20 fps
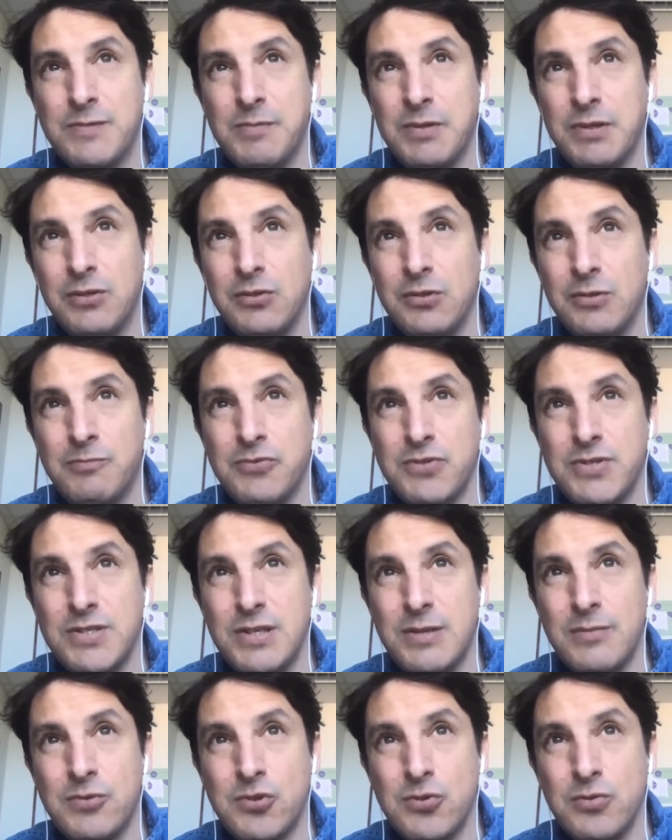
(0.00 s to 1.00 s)
but not
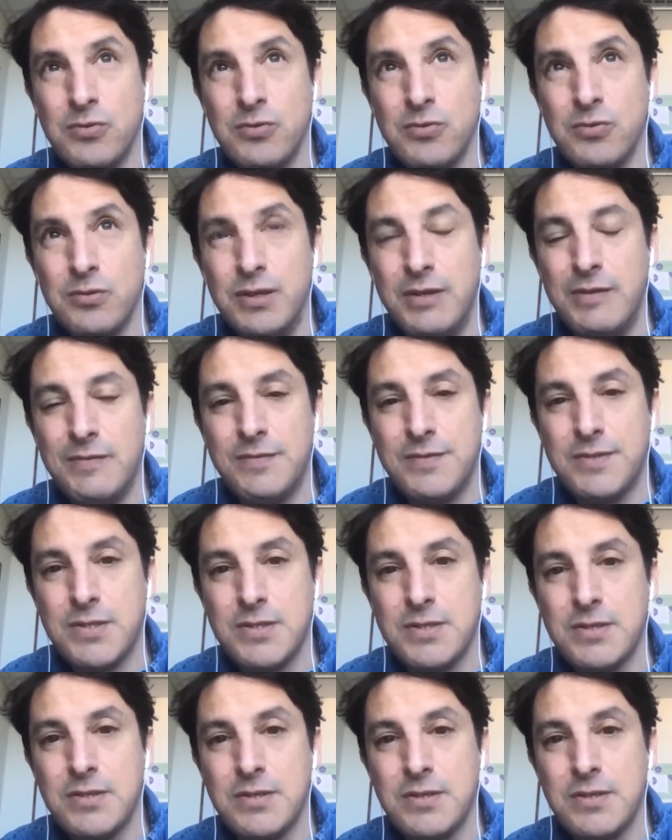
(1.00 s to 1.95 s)
perceptual beliefs.